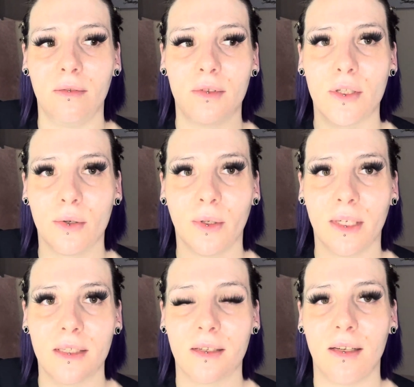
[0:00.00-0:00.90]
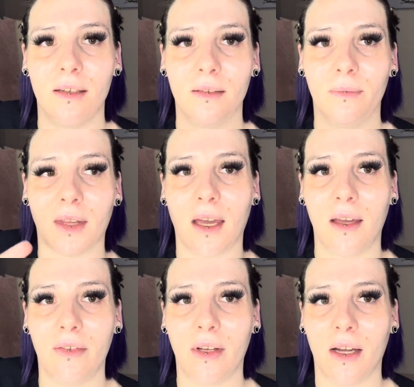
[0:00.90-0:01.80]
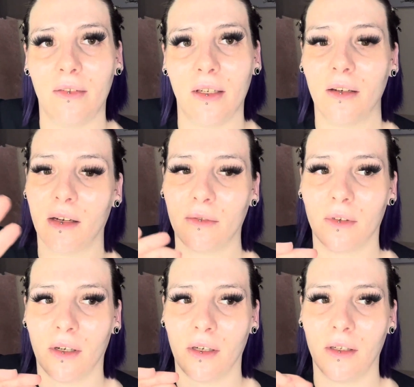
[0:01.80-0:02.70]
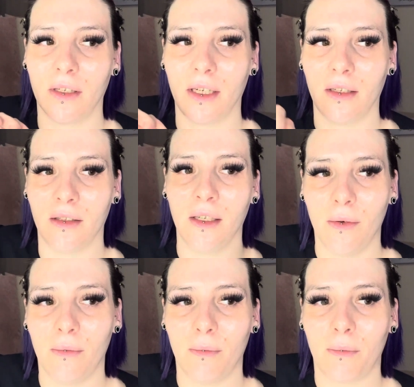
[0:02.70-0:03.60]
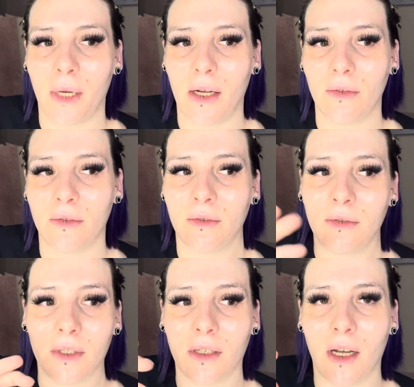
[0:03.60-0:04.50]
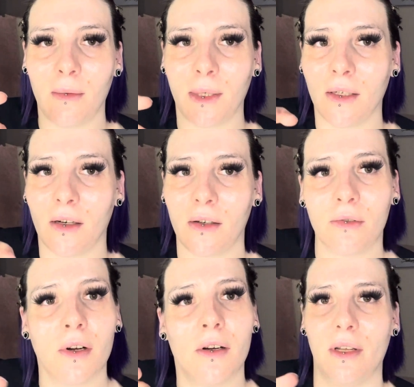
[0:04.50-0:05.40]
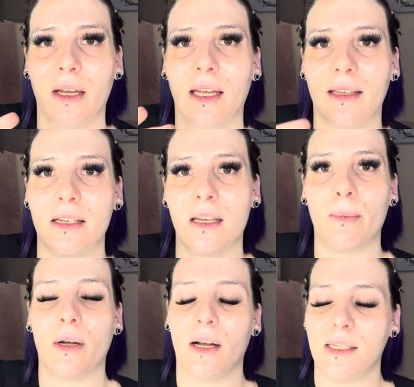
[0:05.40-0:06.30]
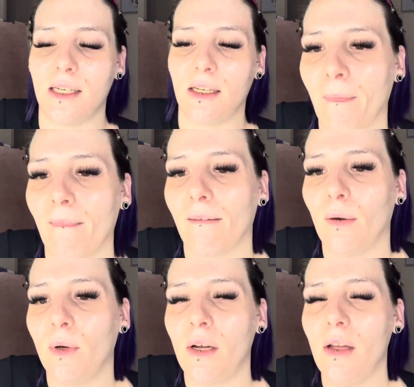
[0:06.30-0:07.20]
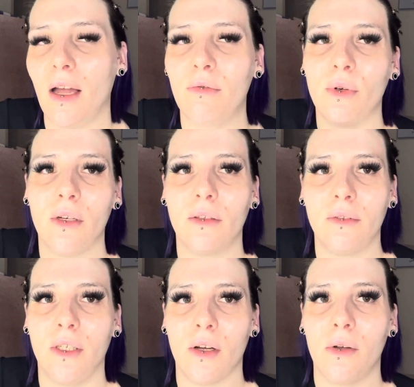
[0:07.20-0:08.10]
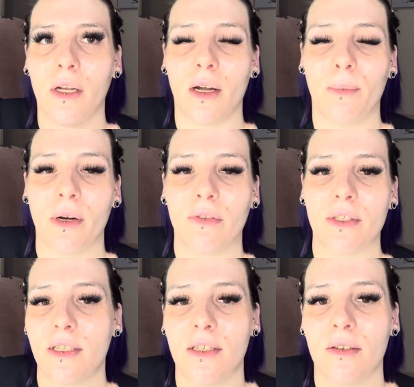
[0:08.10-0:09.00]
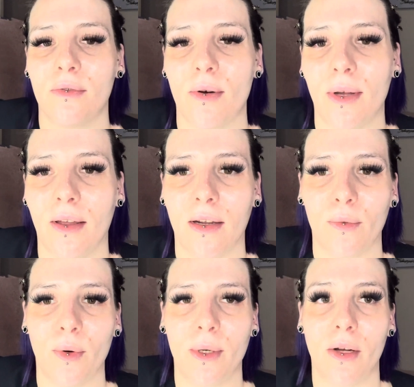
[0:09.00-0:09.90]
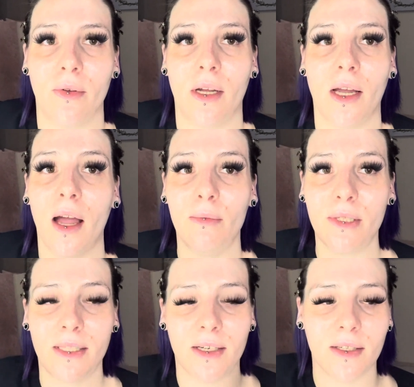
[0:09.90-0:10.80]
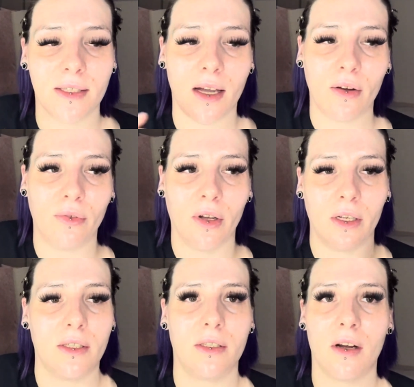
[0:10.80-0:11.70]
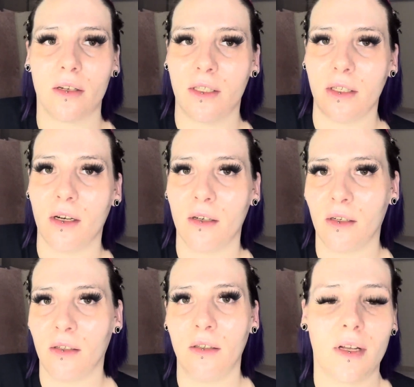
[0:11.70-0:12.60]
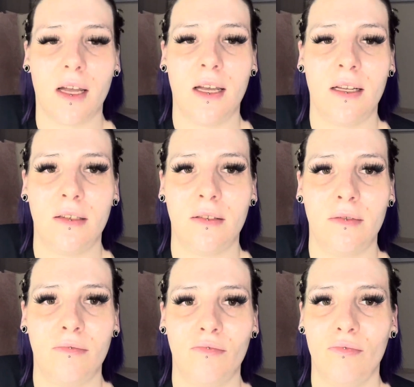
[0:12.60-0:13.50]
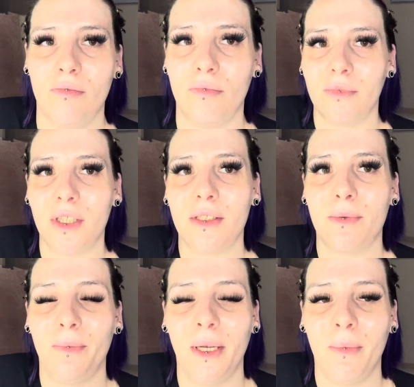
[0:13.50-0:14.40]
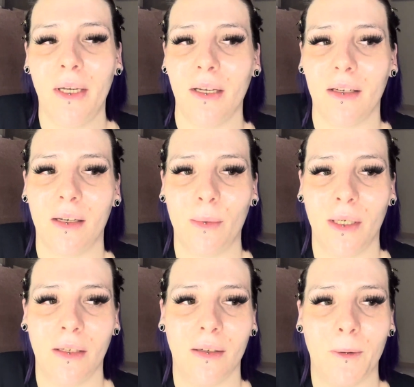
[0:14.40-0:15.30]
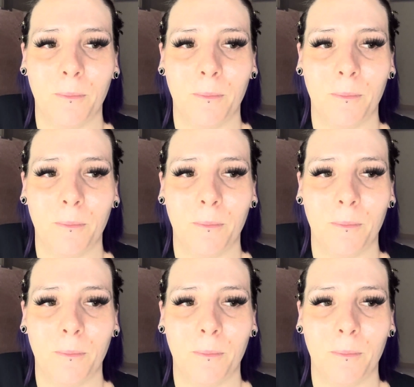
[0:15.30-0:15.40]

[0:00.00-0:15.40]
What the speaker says: stories like cave diving gone wrong and mountain climbing gone wrong. I like that type of content. We all have what, you know, like our preferences of what we like and what we don't like. I'm just here to have fun, to talk to y'all, and just be me. I mean,